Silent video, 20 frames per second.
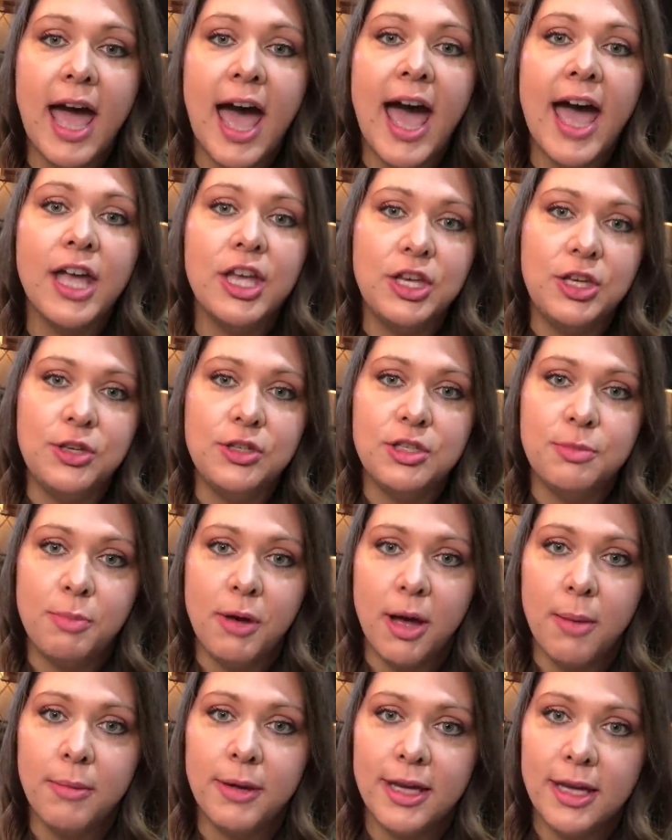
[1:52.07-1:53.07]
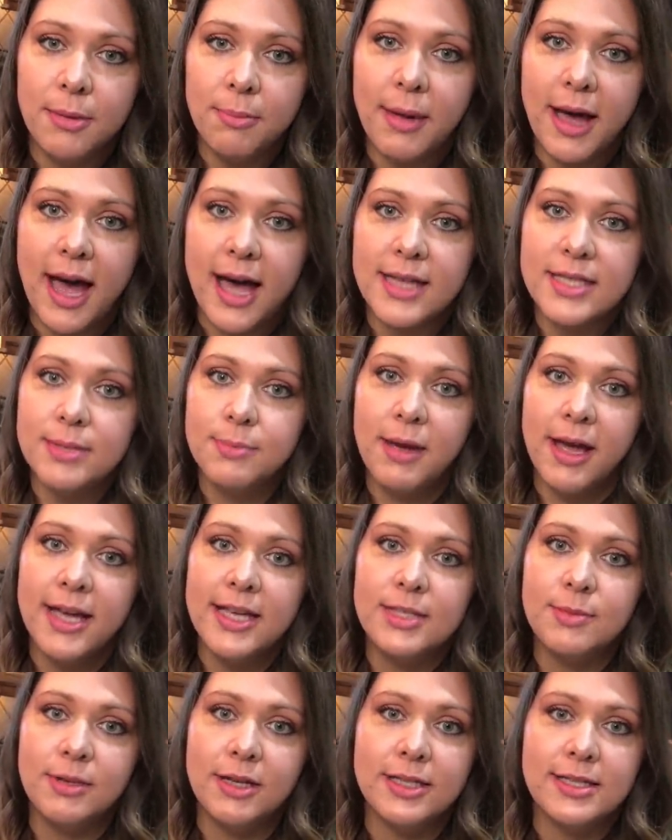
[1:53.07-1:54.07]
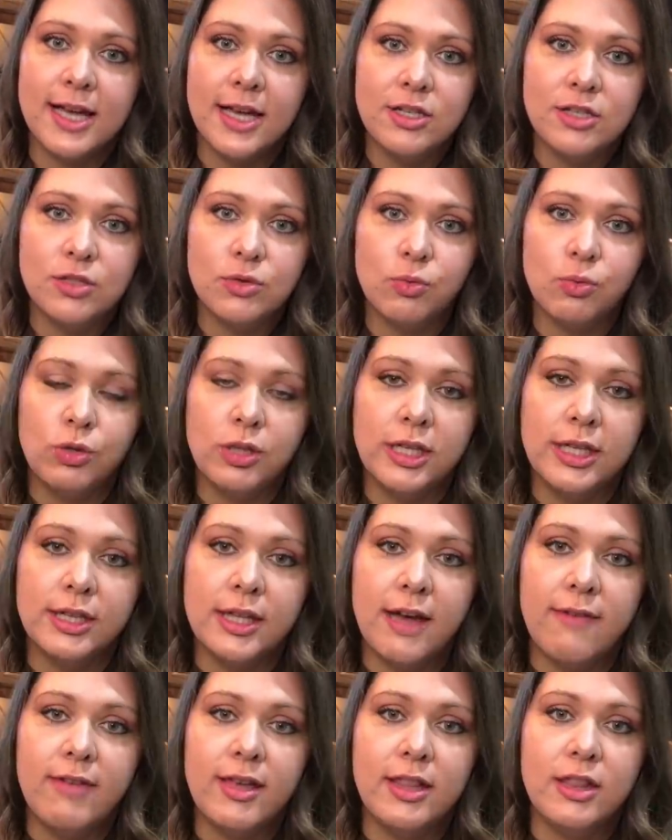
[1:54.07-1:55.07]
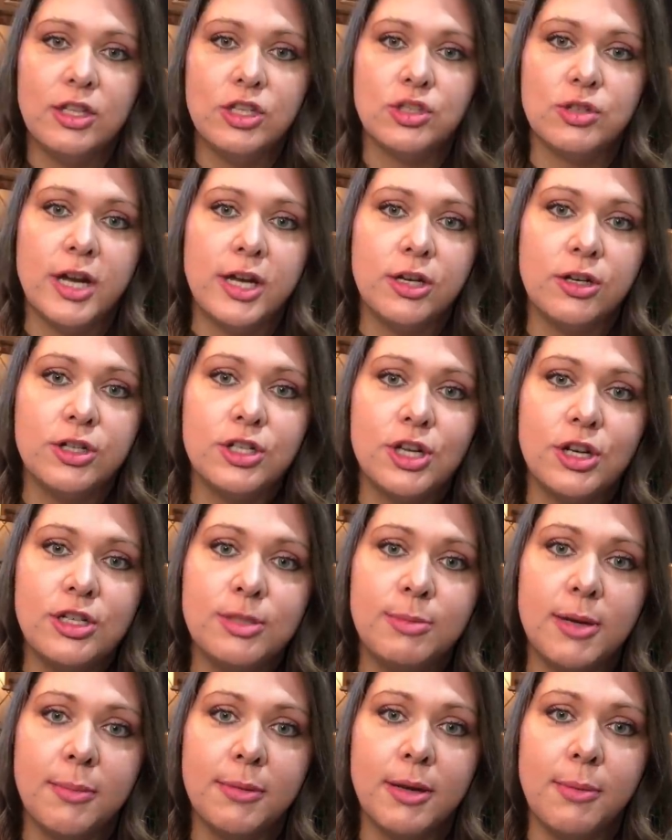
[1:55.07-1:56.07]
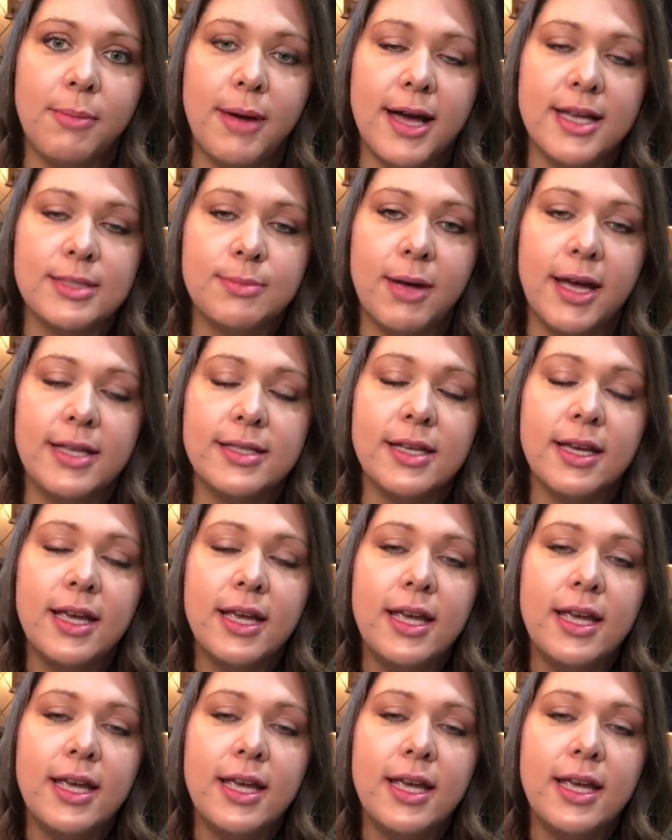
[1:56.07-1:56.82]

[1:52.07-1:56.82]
I used pumpkin pie spice because I just really love it. The Trader Joe's pumpkin pie spice.